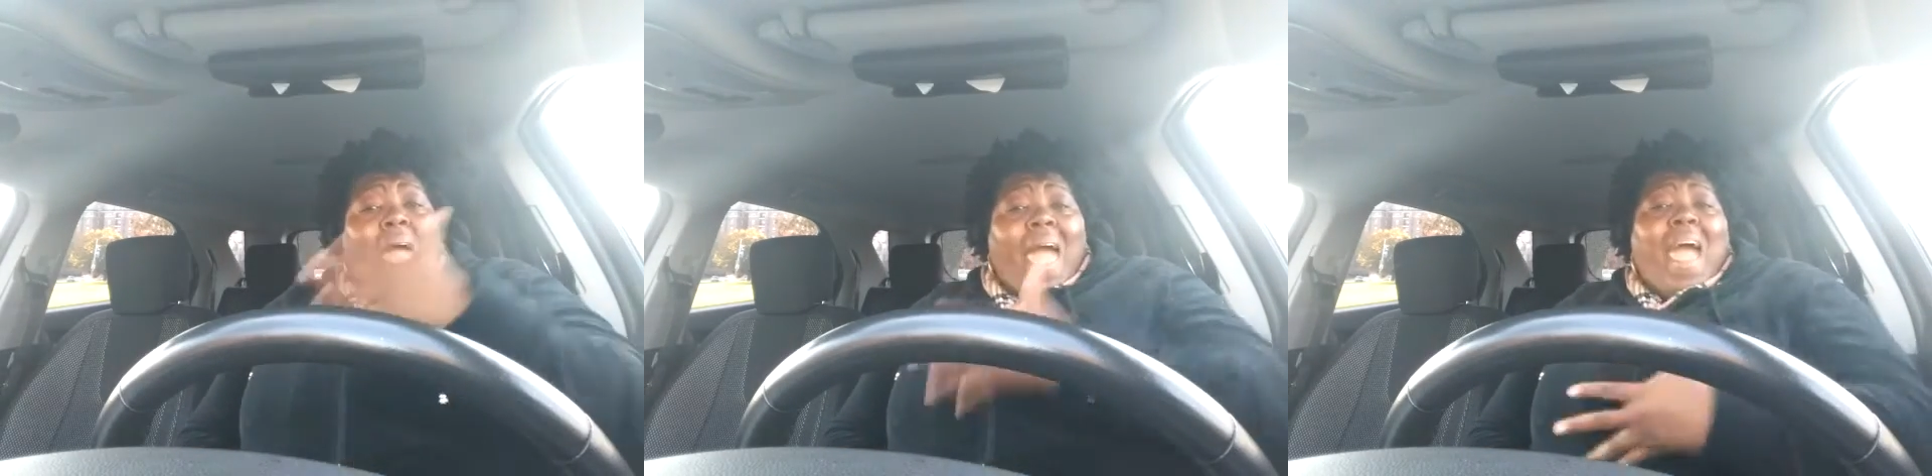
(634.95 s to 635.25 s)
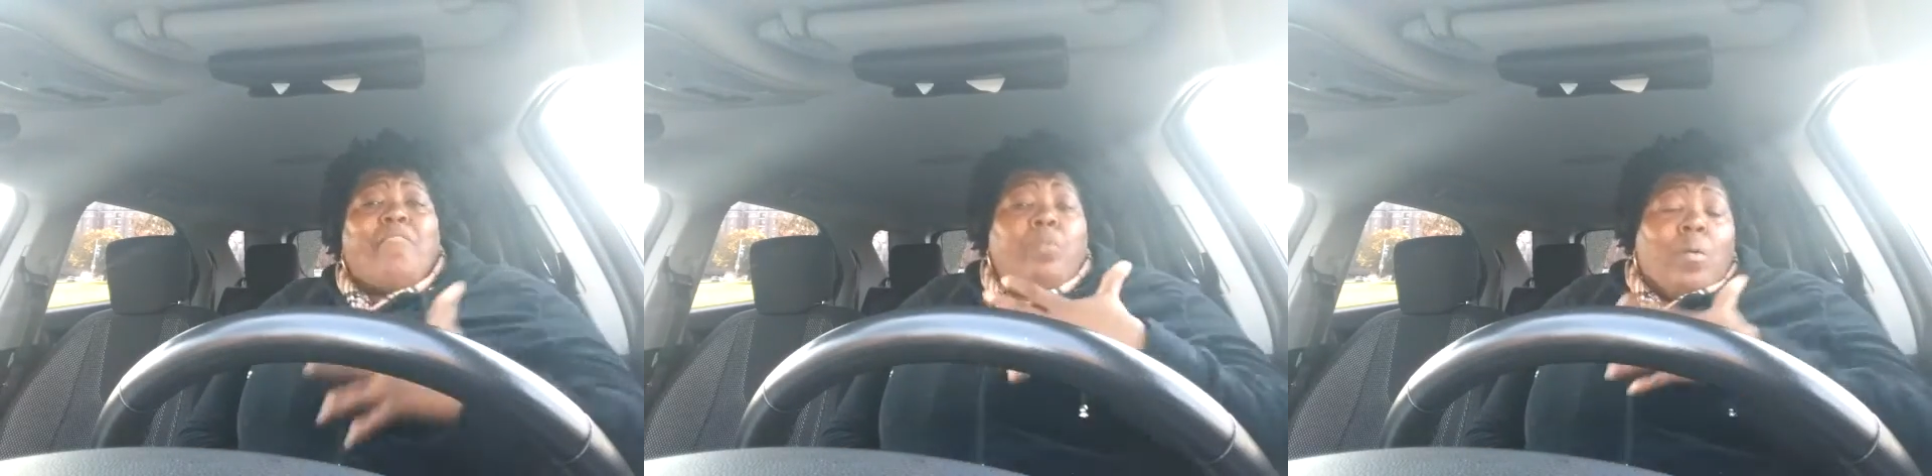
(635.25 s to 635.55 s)

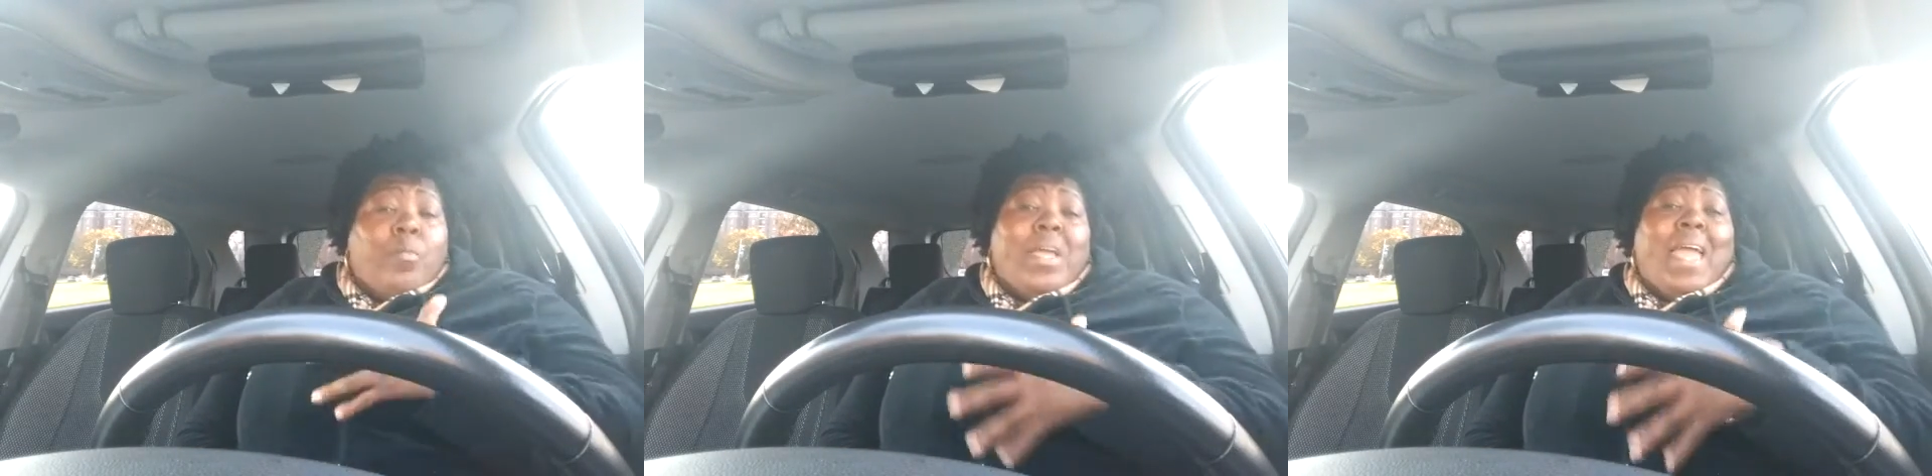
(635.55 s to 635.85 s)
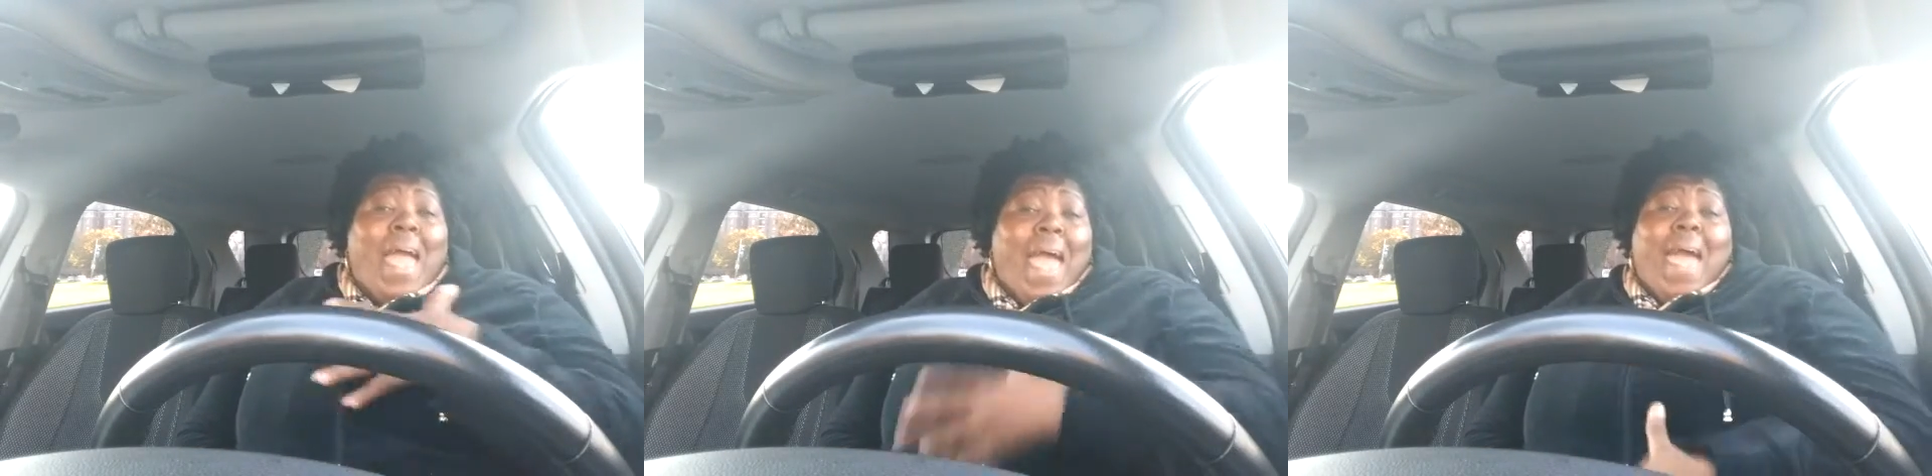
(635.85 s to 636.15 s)
have what we
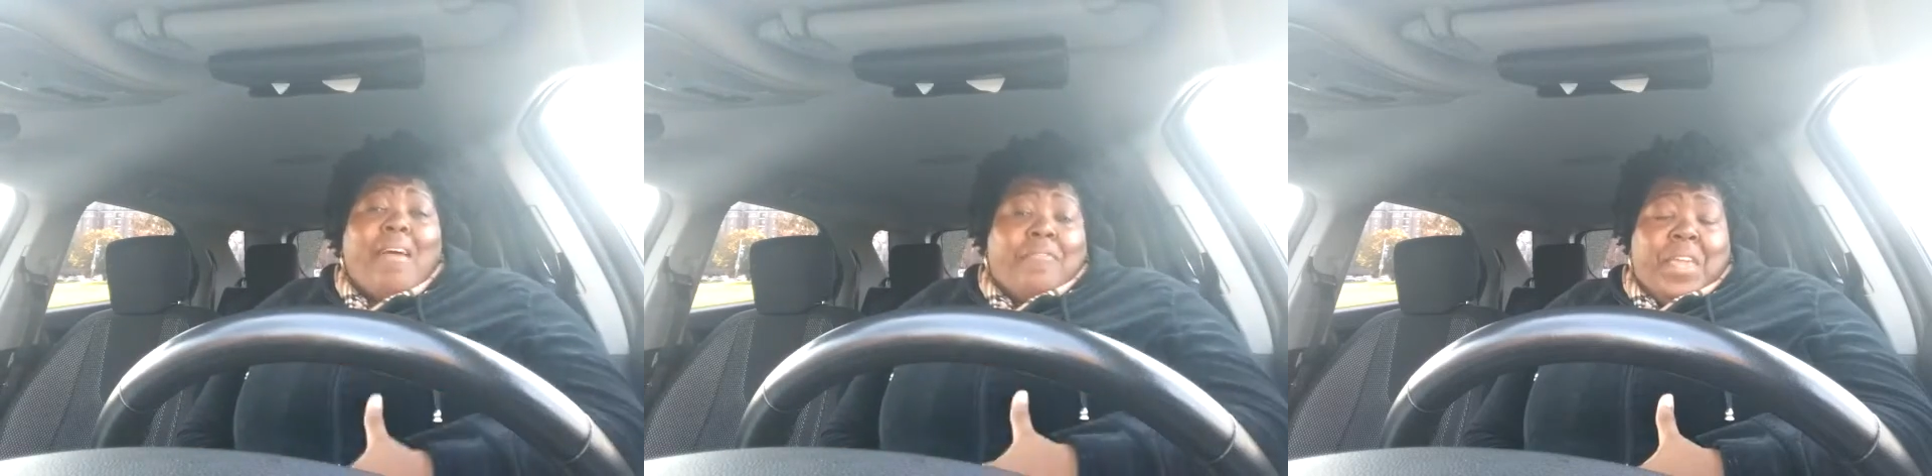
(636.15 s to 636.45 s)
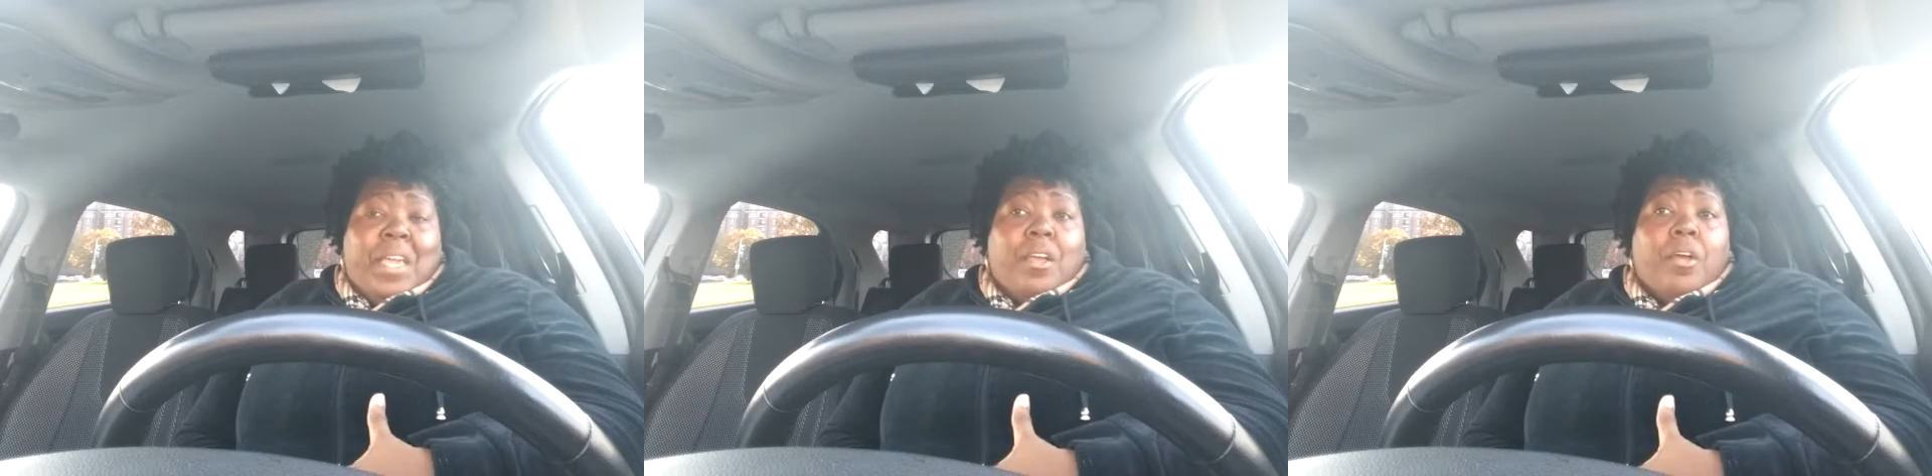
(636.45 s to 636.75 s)
have
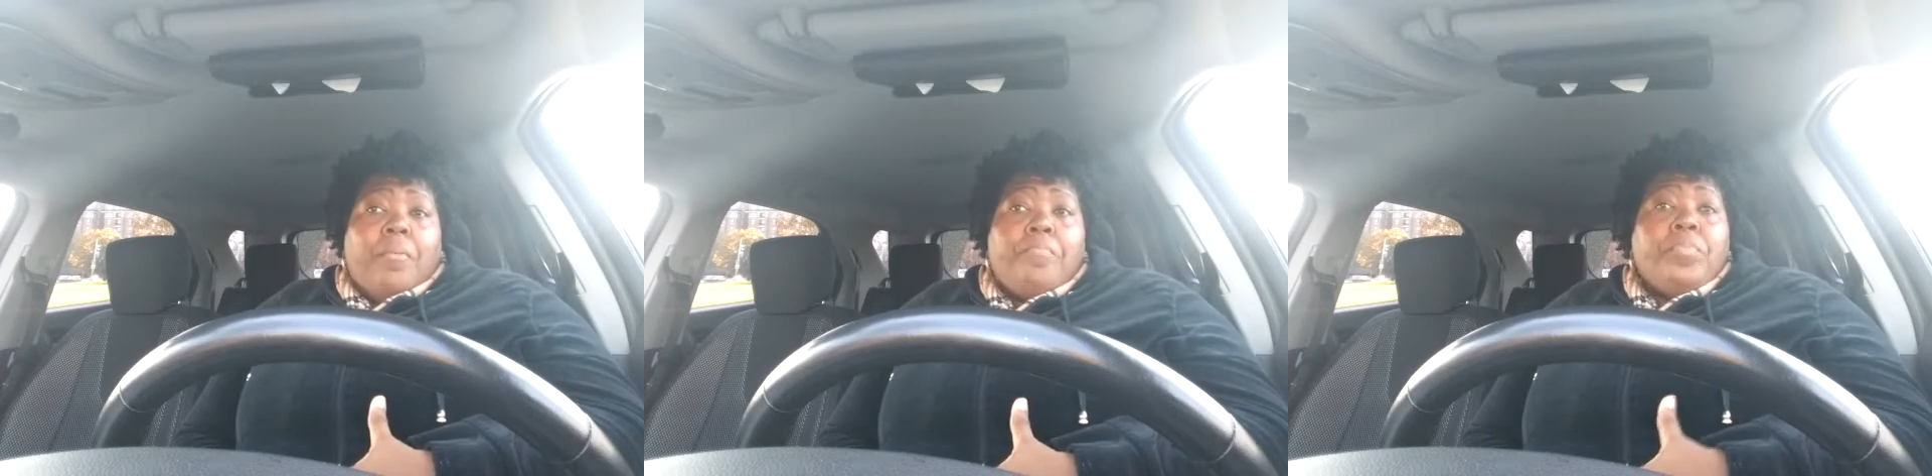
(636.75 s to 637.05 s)
here,